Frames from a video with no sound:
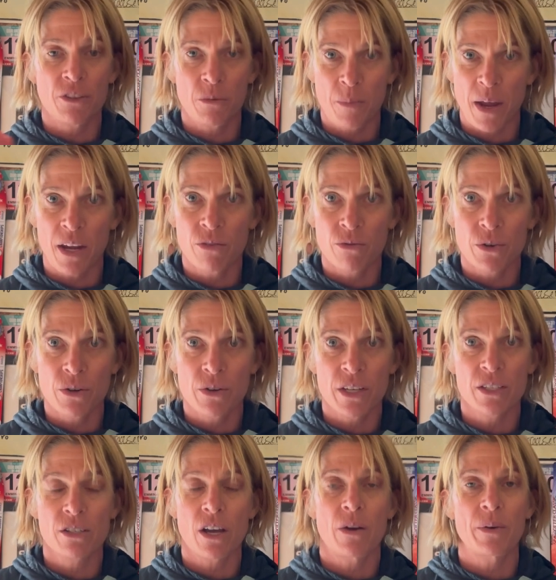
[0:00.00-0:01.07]
The main route
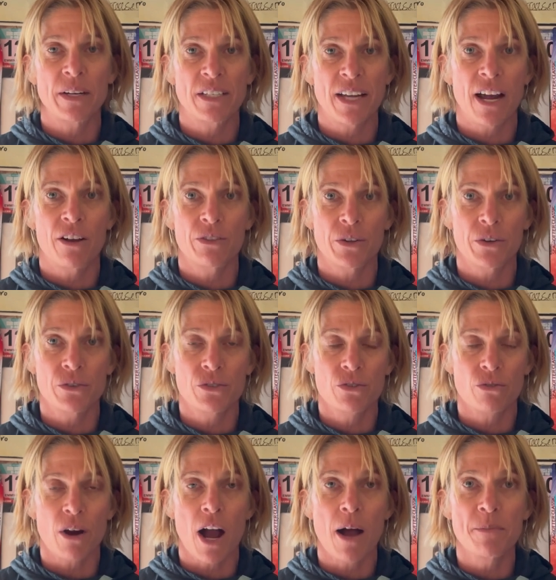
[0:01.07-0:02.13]
is going down those
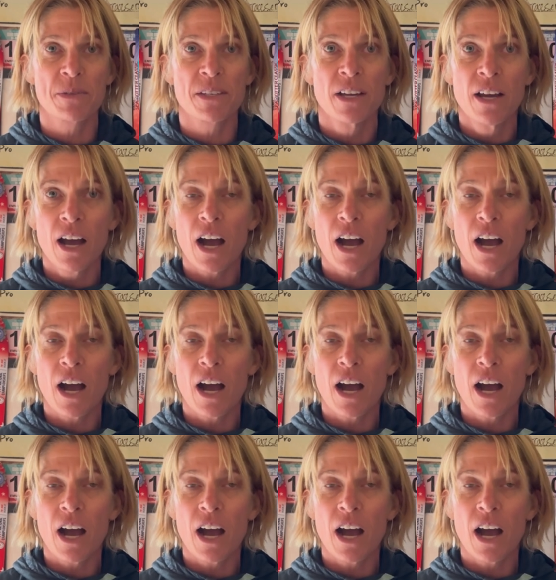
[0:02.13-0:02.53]
drops.